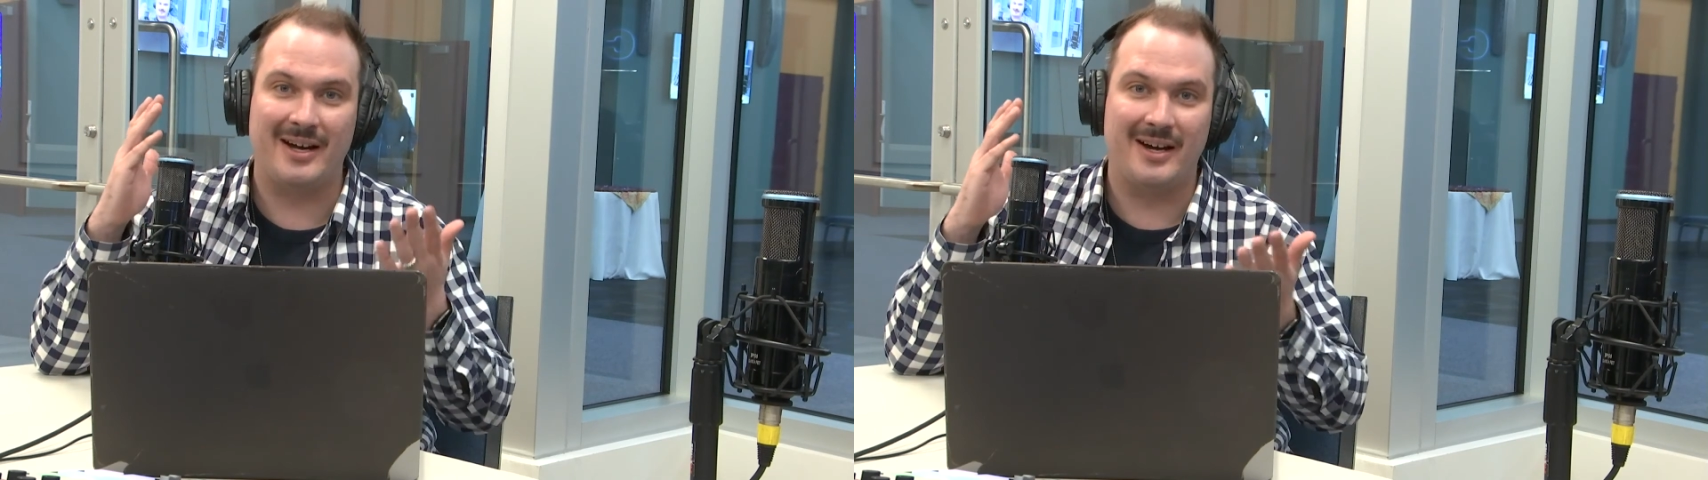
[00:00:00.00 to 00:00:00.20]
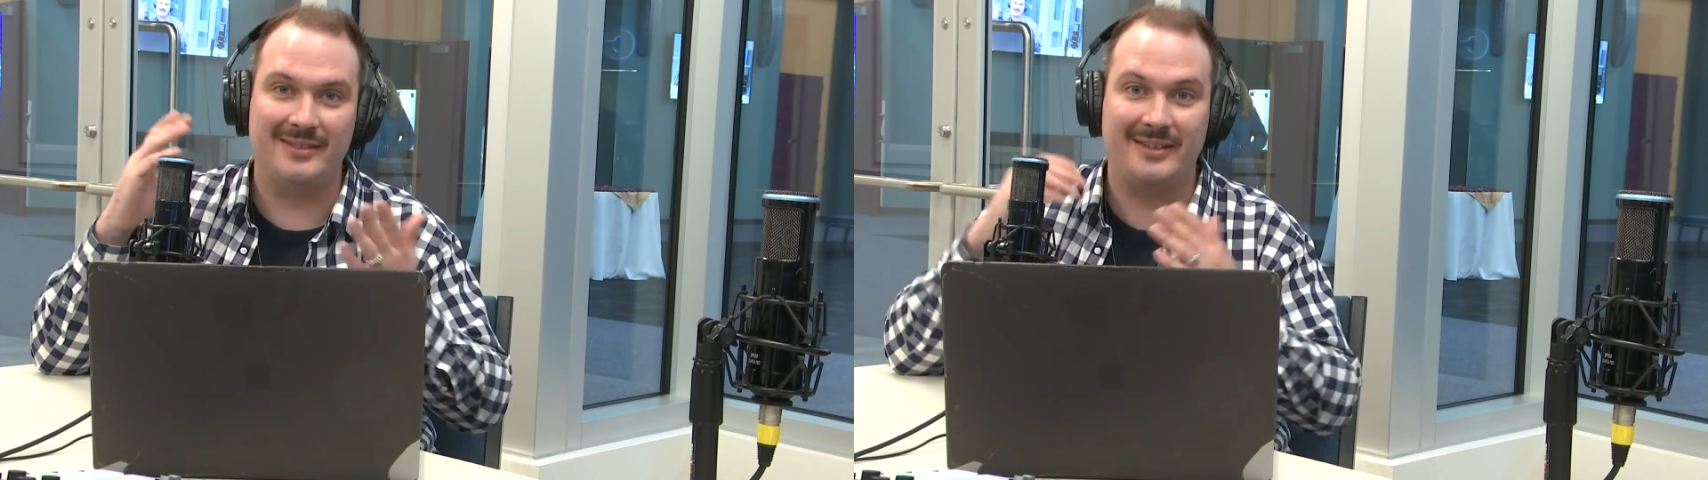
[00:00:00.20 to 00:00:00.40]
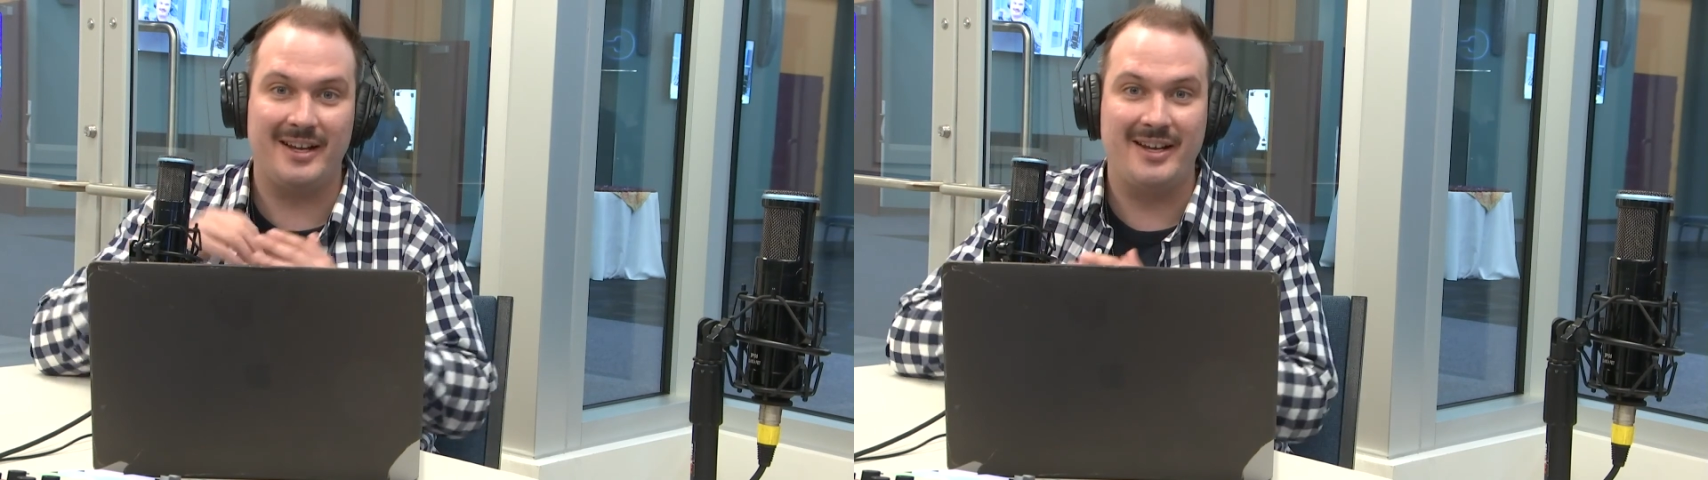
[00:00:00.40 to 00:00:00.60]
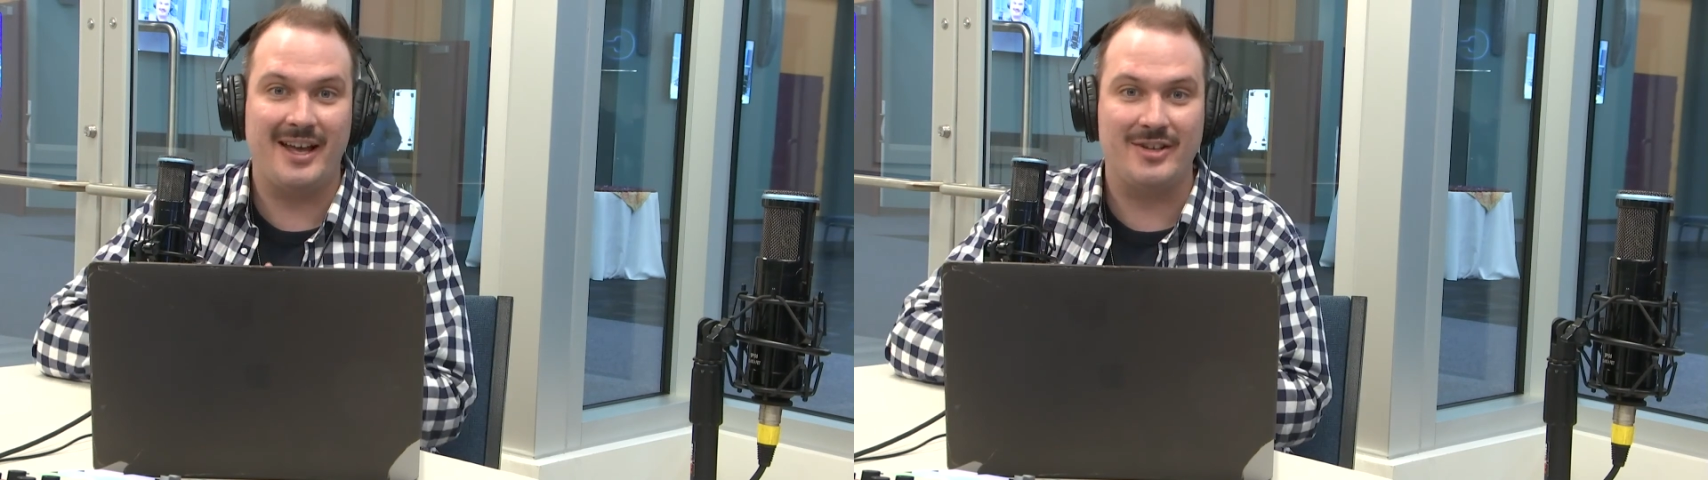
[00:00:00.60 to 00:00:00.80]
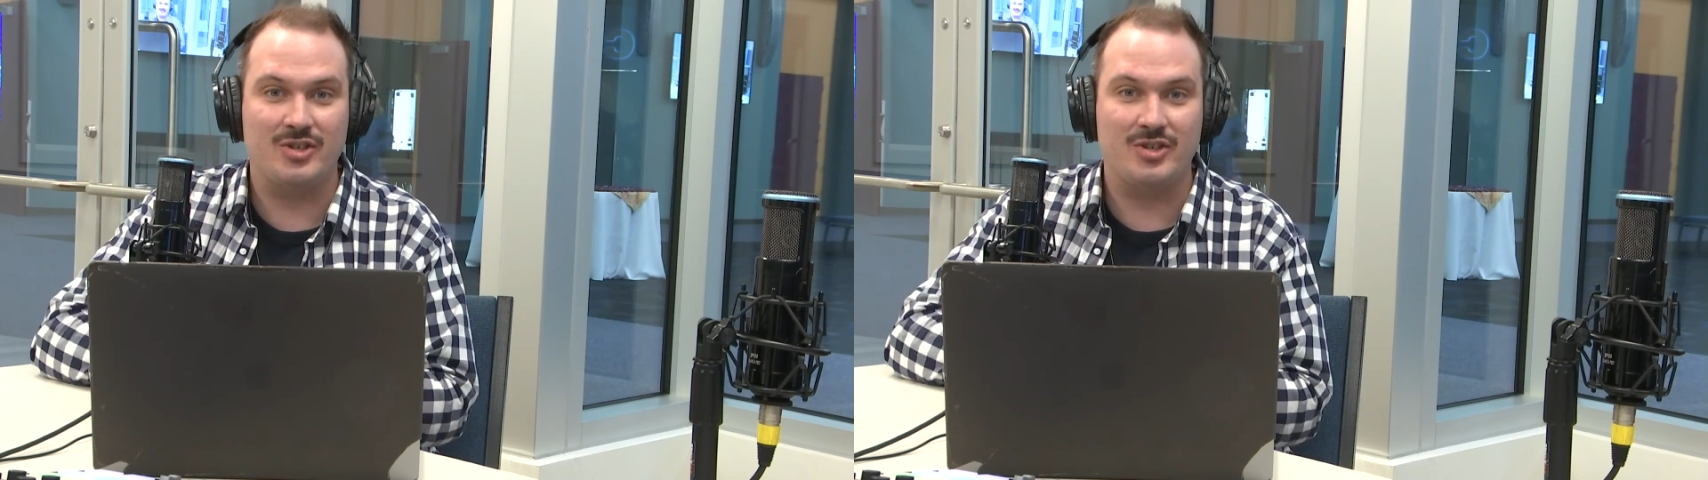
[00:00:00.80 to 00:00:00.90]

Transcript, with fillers: online at